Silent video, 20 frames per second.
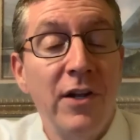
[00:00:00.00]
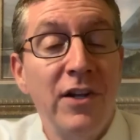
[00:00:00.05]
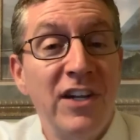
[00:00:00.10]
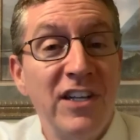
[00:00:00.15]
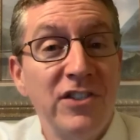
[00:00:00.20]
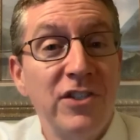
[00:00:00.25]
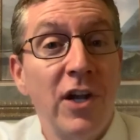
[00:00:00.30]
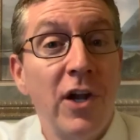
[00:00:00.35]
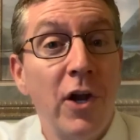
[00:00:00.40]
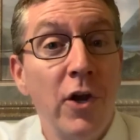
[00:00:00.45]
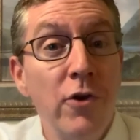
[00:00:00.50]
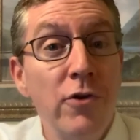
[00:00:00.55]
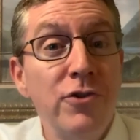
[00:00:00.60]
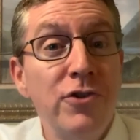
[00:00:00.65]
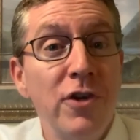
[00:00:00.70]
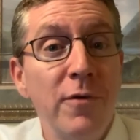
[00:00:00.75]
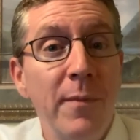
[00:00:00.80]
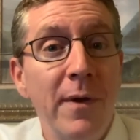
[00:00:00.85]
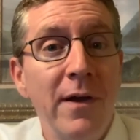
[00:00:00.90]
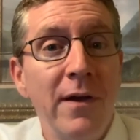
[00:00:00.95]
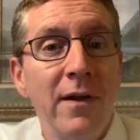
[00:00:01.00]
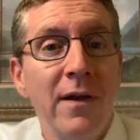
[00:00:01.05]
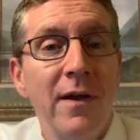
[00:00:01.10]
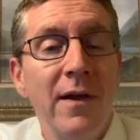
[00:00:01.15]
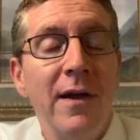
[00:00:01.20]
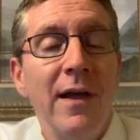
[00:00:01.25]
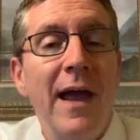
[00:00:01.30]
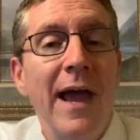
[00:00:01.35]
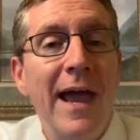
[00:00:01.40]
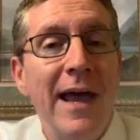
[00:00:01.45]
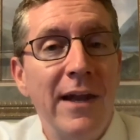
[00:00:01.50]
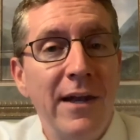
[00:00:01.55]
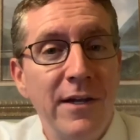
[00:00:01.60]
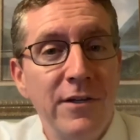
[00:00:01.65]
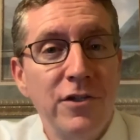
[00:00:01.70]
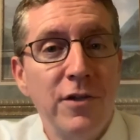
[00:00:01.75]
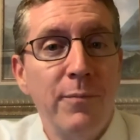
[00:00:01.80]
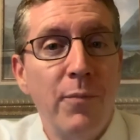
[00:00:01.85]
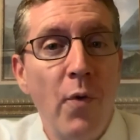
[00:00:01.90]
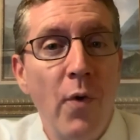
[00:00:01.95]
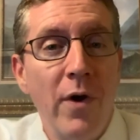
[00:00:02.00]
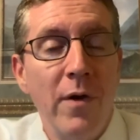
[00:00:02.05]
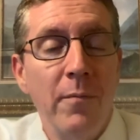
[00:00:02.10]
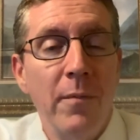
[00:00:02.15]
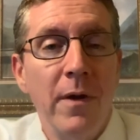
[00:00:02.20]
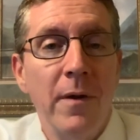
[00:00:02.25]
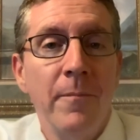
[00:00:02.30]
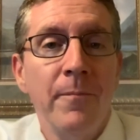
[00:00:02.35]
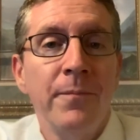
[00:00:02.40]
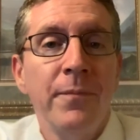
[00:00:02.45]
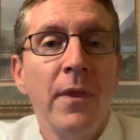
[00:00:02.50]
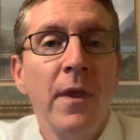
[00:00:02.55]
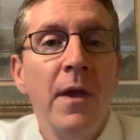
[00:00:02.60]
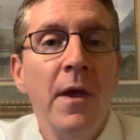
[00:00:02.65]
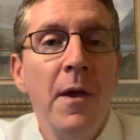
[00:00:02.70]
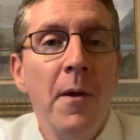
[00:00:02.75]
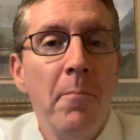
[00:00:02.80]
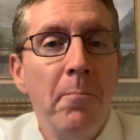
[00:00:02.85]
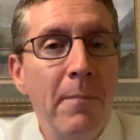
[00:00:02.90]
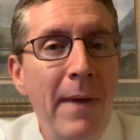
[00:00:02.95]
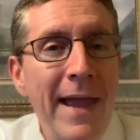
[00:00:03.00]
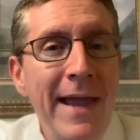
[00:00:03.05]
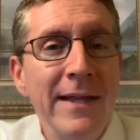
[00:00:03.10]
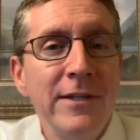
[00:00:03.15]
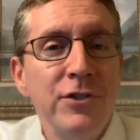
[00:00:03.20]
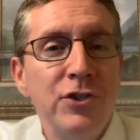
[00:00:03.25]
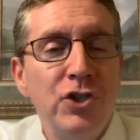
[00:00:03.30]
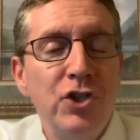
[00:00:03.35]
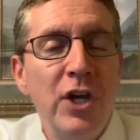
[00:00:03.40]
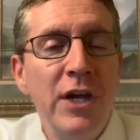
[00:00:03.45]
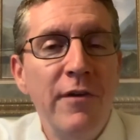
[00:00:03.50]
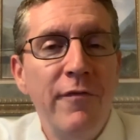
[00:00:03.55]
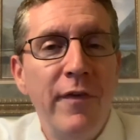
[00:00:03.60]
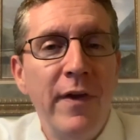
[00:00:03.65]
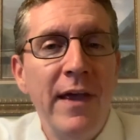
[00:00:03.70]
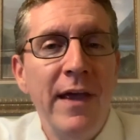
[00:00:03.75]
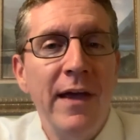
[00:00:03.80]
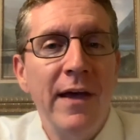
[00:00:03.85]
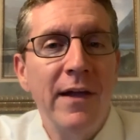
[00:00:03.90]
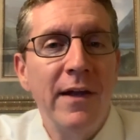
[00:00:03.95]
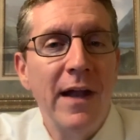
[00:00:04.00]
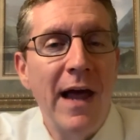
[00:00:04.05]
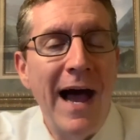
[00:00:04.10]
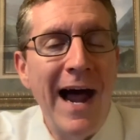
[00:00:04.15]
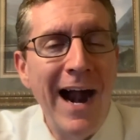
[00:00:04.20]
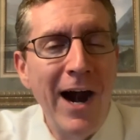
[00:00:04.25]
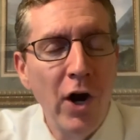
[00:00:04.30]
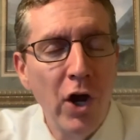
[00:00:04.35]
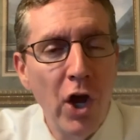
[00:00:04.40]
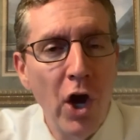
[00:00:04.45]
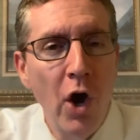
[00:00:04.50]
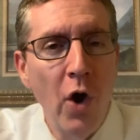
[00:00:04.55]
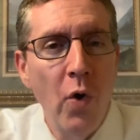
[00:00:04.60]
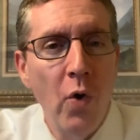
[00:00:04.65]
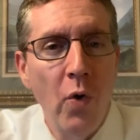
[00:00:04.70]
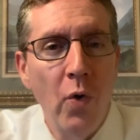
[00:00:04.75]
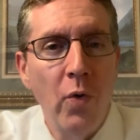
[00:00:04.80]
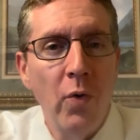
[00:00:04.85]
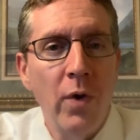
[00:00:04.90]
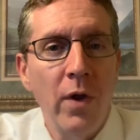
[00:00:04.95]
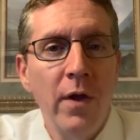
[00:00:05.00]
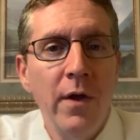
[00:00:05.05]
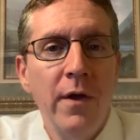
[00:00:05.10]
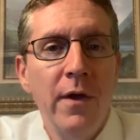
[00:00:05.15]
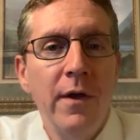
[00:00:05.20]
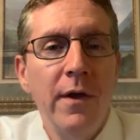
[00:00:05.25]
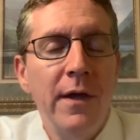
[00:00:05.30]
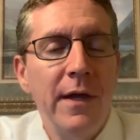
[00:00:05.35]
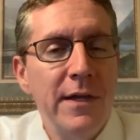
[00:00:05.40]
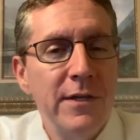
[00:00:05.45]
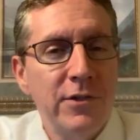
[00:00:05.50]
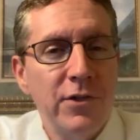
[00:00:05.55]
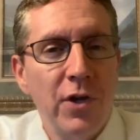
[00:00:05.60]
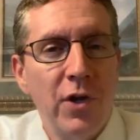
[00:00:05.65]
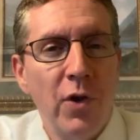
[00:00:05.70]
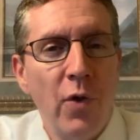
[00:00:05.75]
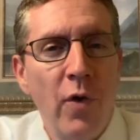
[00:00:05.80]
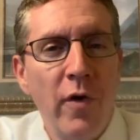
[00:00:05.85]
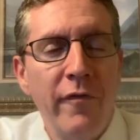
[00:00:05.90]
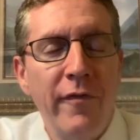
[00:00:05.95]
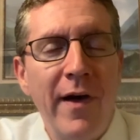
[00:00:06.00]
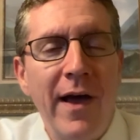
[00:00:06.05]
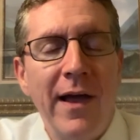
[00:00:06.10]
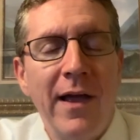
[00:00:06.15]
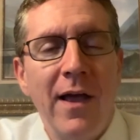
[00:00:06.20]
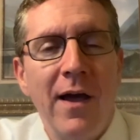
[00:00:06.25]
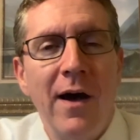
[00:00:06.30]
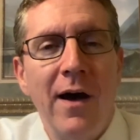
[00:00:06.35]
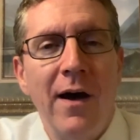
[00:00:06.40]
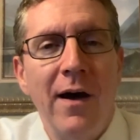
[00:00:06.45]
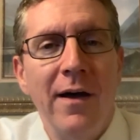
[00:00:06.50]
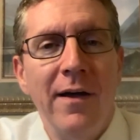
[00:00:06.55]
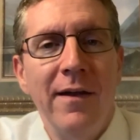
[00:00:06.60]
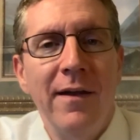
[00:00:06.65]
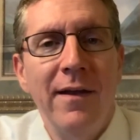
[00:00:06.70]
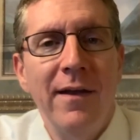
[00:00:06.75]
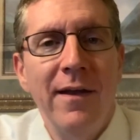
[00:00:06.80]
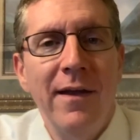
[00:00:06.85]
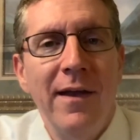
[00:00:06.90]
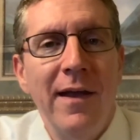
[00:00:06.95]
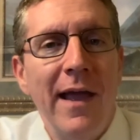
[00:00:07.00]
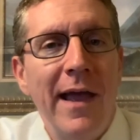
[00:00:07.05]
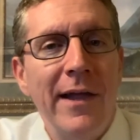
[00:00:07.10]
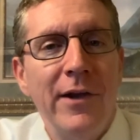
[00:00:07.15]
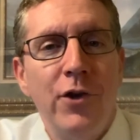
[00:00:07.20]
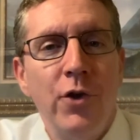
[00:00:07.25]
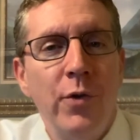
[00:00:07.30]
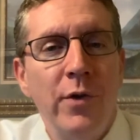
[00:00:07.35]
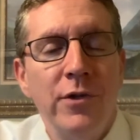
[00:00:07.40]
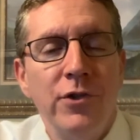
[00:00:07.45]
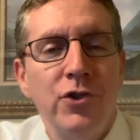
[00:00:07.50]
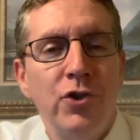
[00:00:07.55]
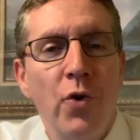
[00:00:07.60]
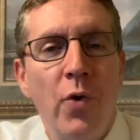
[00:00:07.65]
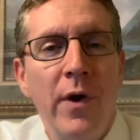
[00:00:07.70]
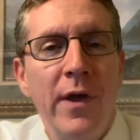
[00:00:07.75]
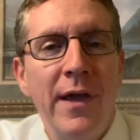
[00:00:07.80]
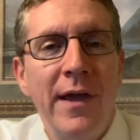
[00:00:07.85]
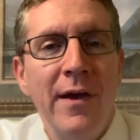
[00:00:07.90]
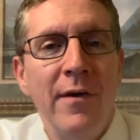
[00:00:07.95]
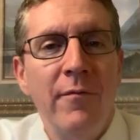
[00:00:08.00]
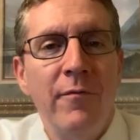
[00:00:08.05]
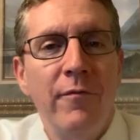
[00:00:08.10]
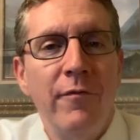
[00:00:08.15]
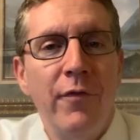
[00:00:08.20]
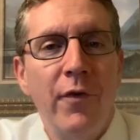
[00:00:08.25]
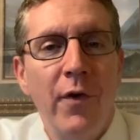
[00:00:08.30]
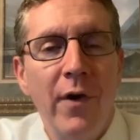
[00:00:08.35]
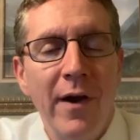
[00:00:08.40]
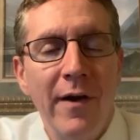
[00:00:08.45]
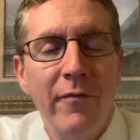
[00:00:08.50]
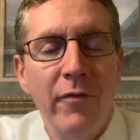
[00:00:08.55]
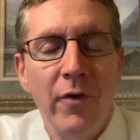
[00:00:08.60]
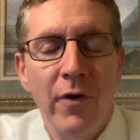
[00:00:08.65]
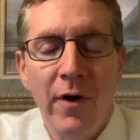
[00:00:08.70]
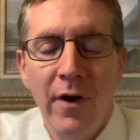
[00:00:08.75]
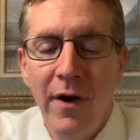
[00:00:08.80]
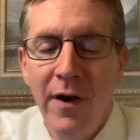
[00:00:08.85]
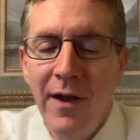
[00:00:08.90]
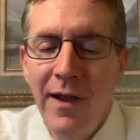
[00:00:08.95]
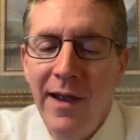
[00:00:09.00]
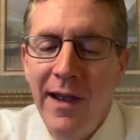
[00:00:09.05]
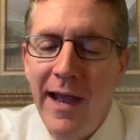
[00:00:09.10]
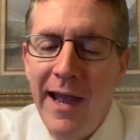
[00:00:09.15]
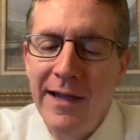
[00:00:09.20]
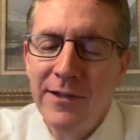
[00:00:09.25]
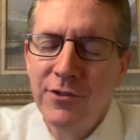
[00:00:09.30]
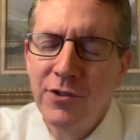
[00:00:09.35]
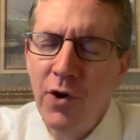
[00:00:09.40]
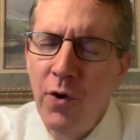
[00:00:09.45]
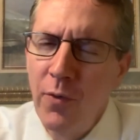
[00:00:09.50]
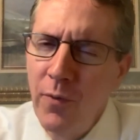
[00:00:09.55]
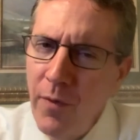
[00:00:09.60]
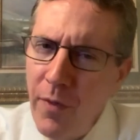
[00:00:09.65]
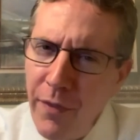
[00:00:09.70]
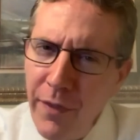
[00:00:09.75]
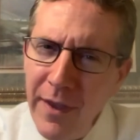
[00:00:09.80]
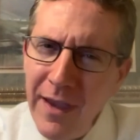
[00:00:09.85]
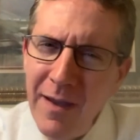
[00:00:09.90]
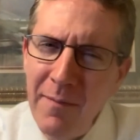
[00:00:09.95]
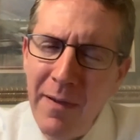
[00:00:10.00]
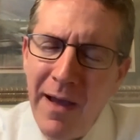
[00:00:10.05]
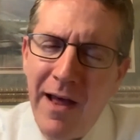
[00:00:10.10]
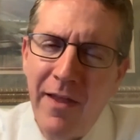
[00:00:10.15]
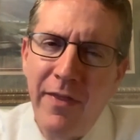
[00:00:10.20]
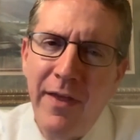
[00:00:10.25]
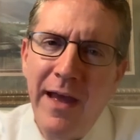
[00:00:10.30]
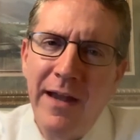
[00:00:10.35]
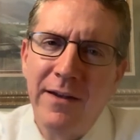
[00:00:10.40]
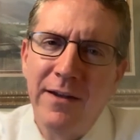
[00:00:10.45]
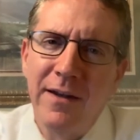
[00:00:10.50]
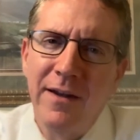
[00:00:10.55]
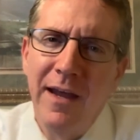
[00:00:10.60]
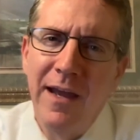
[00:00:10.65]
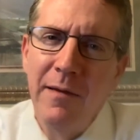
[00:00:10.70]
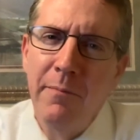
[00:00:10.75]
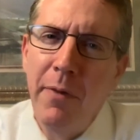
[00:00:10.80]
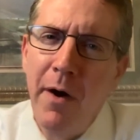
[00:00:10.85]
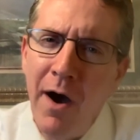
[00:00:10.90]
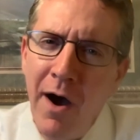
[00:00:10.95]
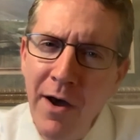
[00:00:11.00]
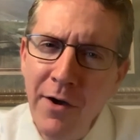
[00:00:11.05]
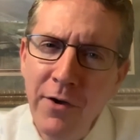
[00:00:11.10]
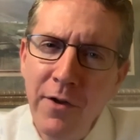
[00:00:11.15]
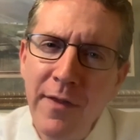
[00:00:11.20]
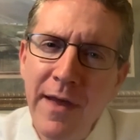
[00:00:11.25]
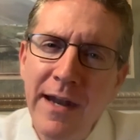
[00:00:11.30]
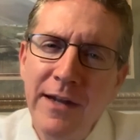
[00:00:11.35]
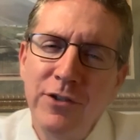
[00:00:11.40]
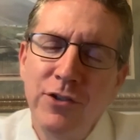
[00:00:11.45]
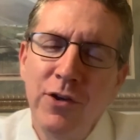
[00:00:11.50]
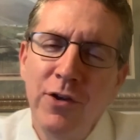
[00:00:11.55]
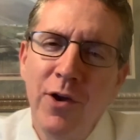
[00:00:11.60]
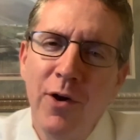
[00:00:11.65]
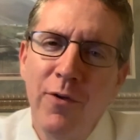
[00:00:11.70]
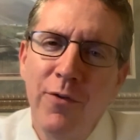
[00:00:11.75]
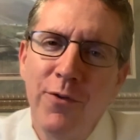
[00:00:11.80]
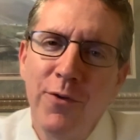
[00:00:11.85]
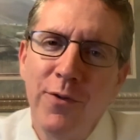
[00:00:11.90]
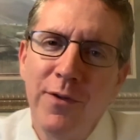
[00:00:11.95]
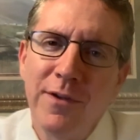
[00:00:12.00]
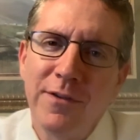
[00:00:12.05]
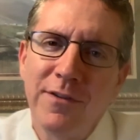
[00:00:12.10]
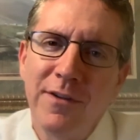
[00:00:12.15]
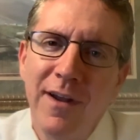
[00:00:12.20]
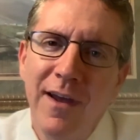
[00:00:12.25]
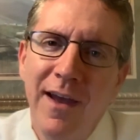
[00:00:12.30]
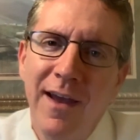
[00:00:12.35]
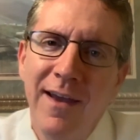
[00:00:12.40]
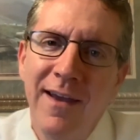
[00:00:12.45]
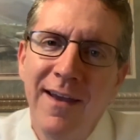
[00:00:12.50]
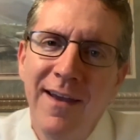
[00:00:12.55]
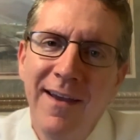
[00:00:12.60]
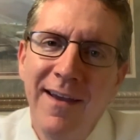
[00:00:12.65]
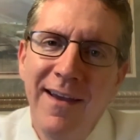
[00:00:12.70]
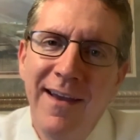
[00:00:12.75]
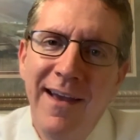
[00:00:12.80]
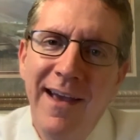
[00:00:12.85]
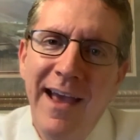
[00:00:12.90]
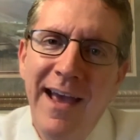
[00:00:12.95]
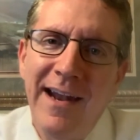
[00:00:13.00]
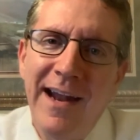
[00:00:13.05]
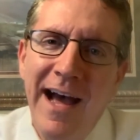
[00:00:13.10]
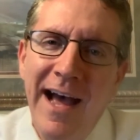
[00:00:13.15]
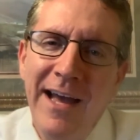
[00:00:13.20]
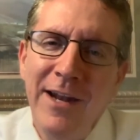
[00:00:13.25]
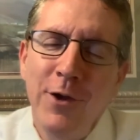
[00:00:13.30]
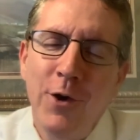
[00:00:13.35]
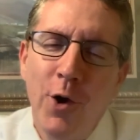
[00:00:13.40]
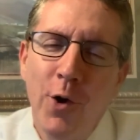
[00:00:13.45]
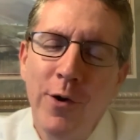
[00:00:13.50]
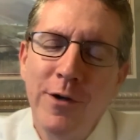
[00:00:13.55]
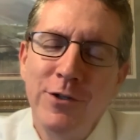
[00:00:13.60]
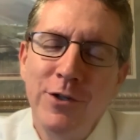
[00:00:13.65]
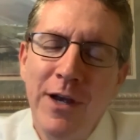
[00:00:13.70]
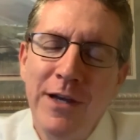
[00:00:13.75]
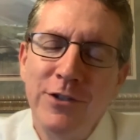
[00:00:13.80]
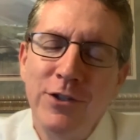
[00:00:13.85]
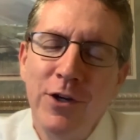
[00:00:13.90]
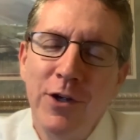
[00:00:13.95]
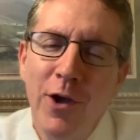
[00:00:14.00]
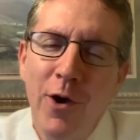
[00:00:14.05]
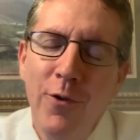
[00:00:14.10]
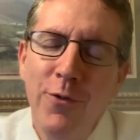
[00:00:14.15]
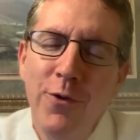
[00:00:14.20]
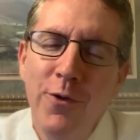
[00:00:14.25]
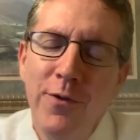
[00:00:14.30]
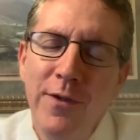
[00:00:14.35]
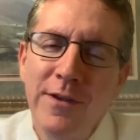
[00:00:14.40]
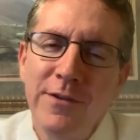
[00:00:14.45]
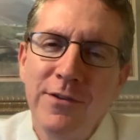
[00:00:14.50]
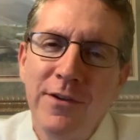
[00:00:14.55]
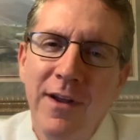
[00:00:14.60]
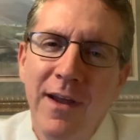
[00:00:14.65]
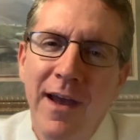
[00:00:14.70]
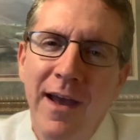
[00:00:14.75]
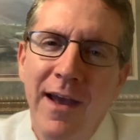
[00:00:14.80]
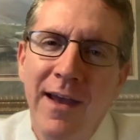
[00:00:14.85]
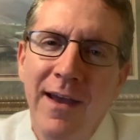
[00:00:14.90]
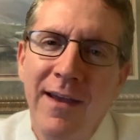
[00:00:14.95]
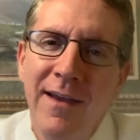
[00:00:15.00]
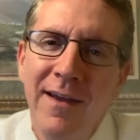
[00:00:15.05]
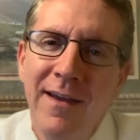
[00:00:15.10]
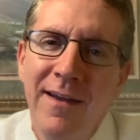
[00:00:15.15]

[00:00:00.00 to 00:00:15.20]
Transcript: disillusionment and disappointment. Man's chief end, our goal, is to glorify God and to enjoy Him forever. And so think about that today. Ponder that as you go through this day. And I encourage you as you go through this day,